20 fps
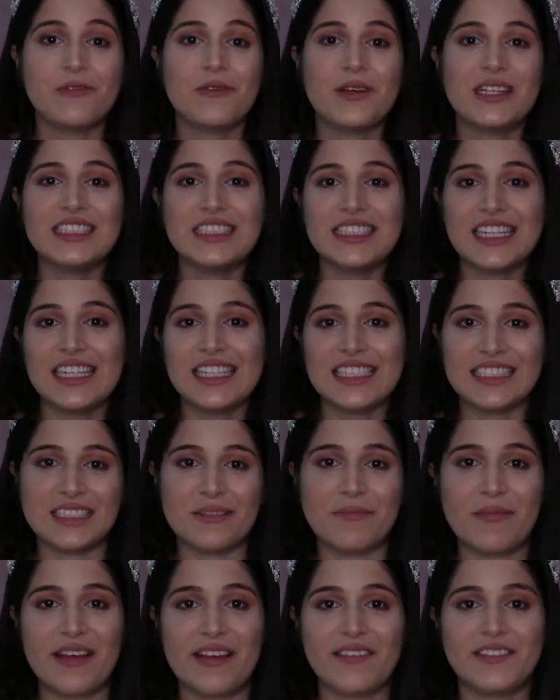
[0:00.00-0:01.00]
Queen
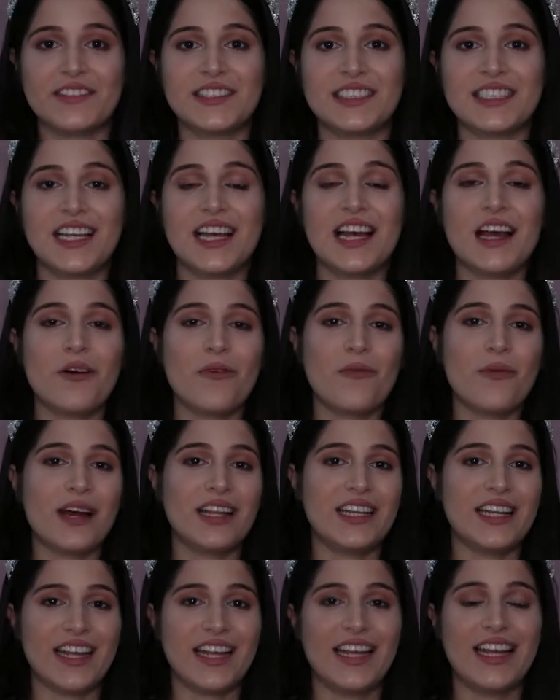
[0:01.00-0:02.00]
Elizabeth's
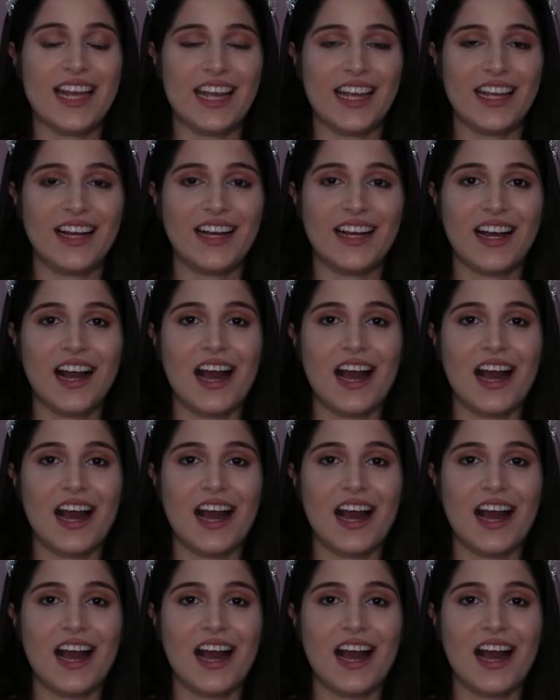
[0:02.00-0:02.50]
wedding cake.